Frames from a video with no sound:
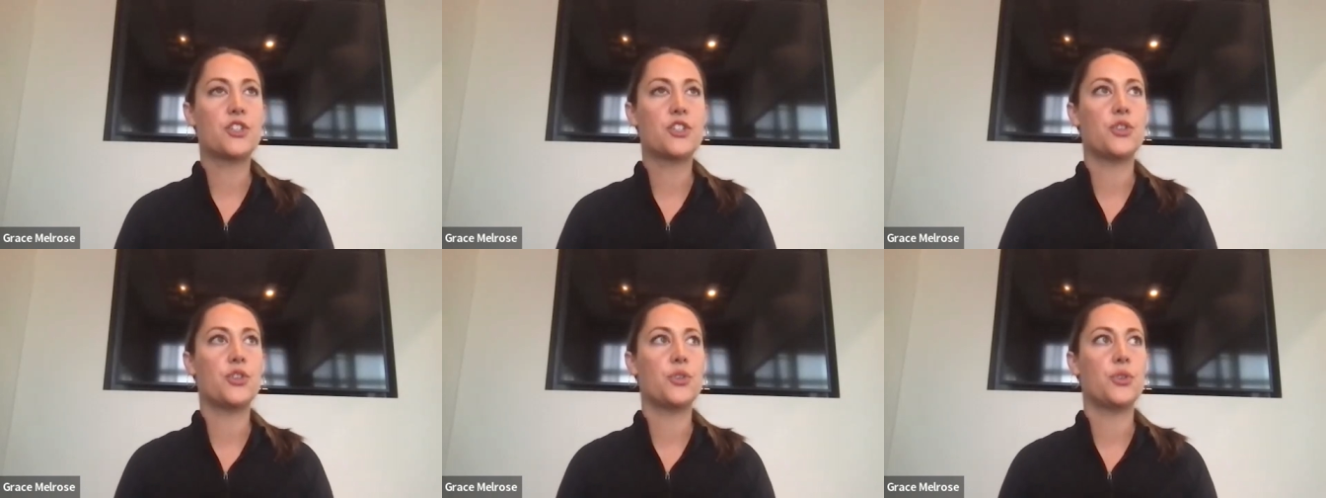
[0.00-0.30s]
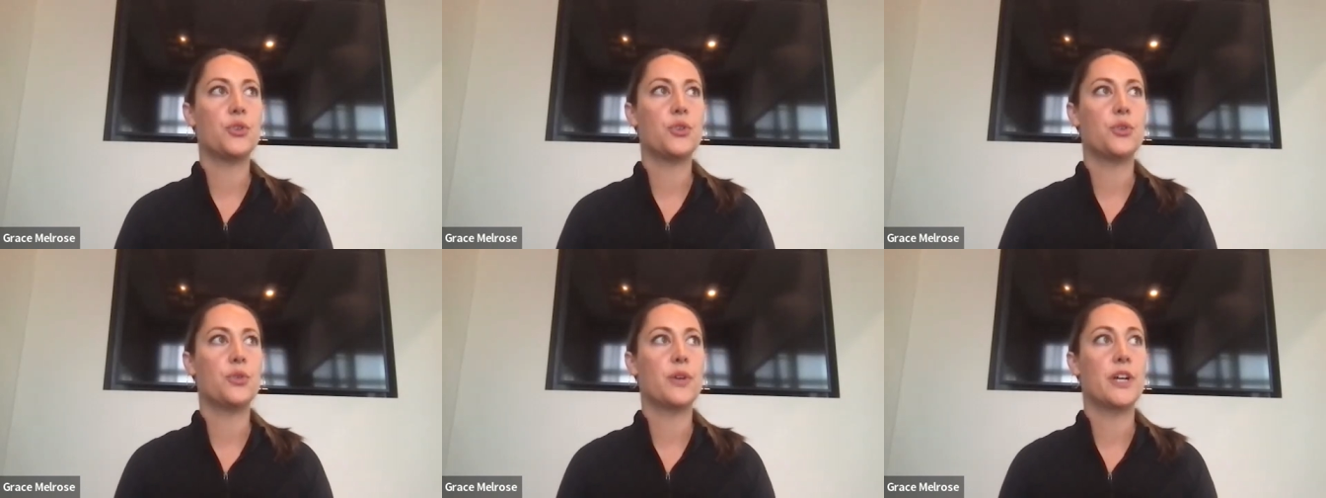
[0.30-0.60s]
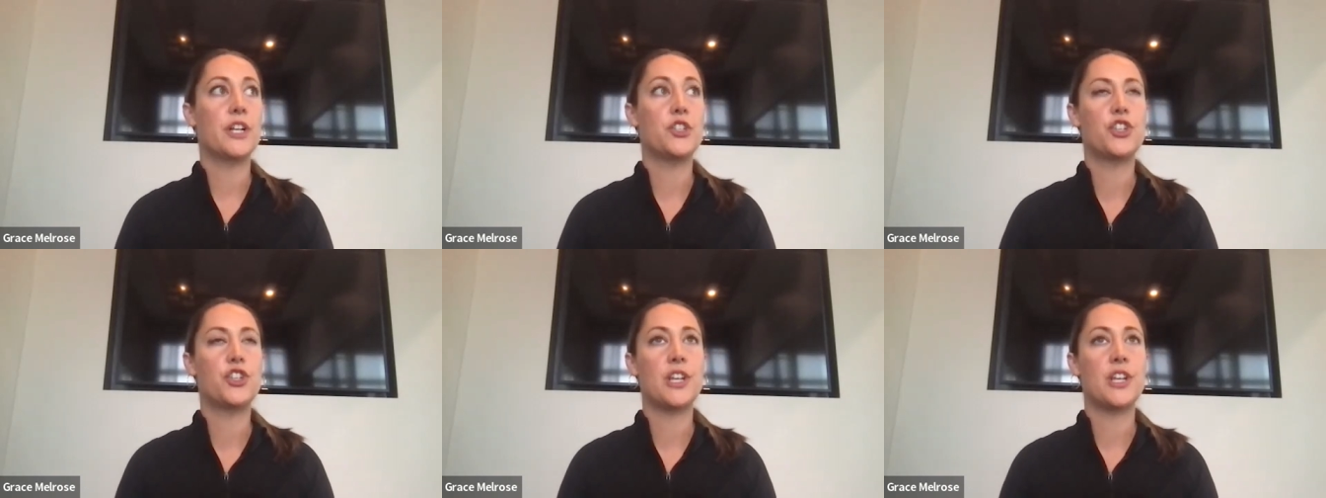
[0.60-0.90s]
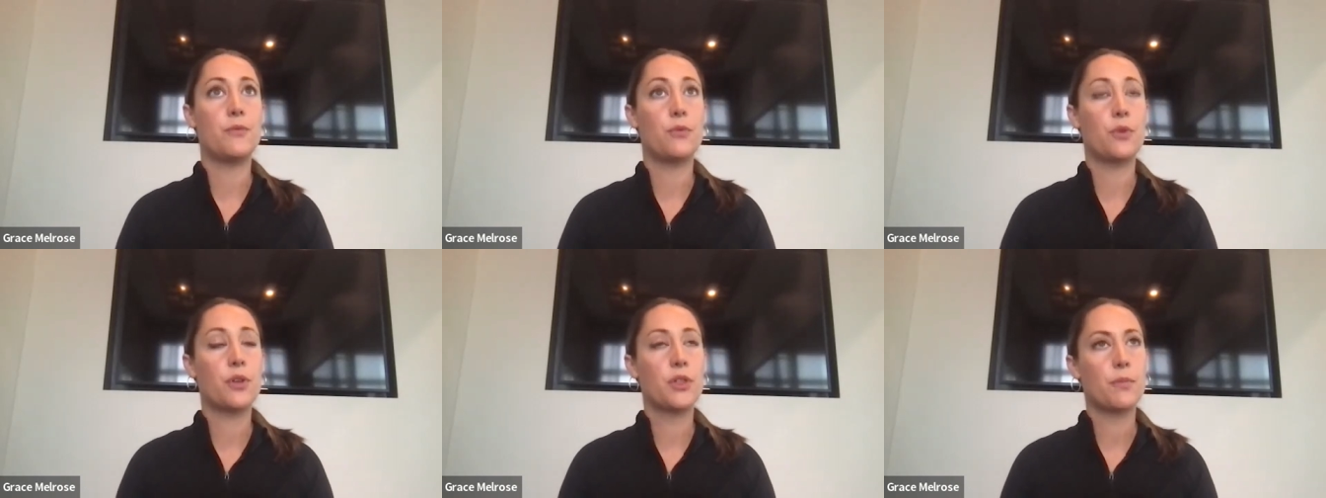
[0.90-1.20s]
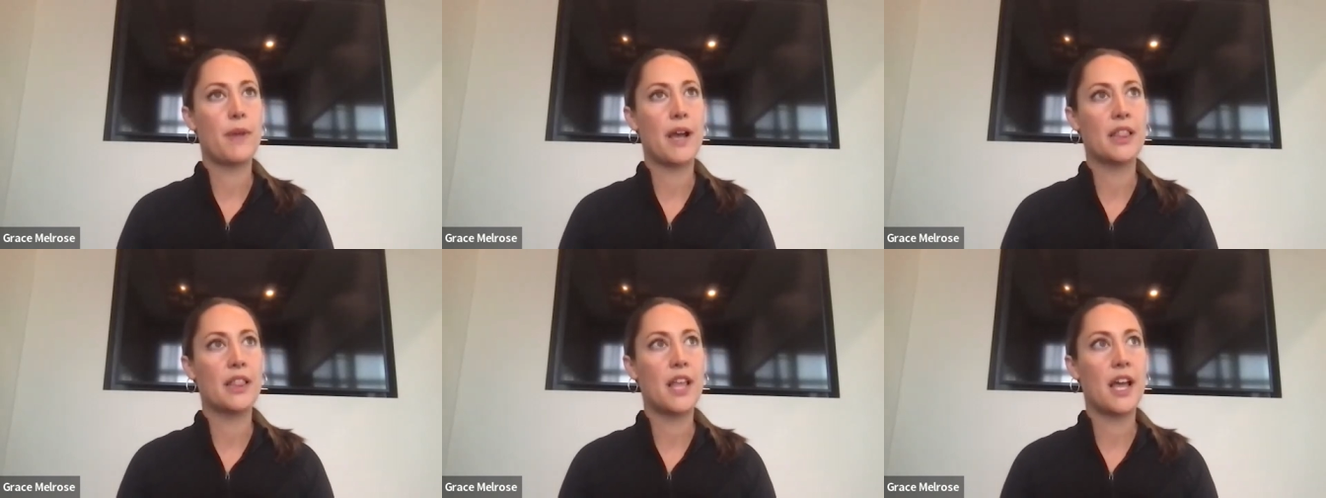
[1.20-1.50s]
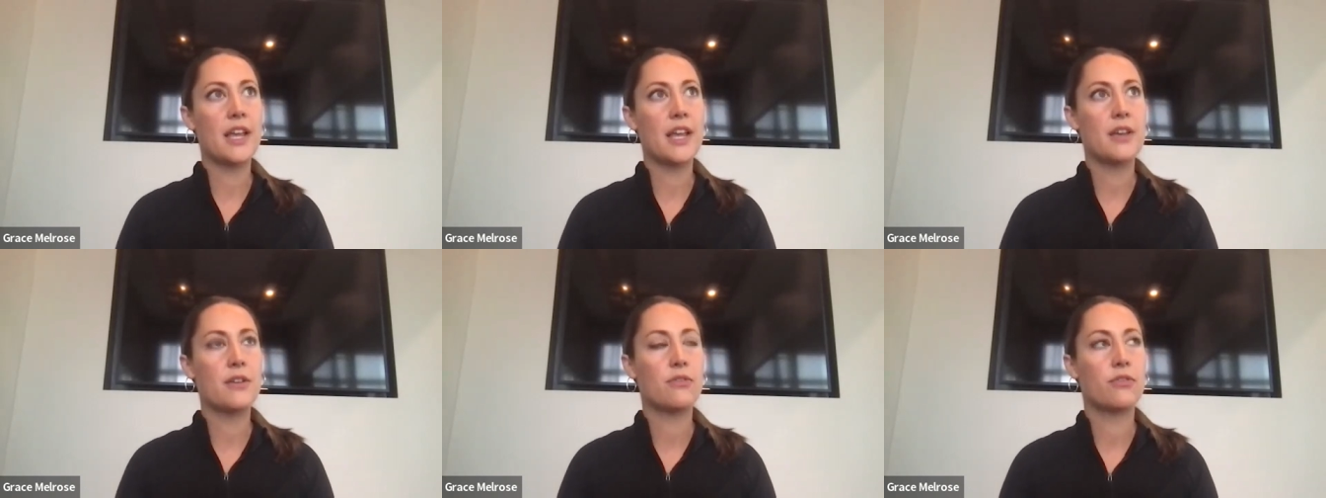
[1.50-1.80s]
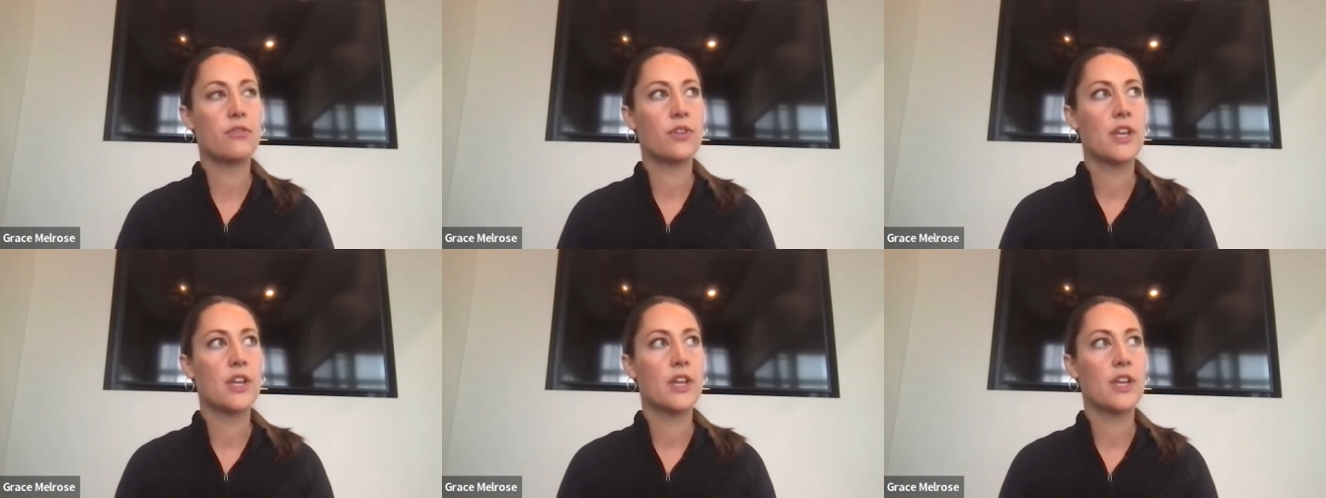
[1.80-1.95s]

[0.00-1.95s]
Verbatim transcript: to achieve with my life.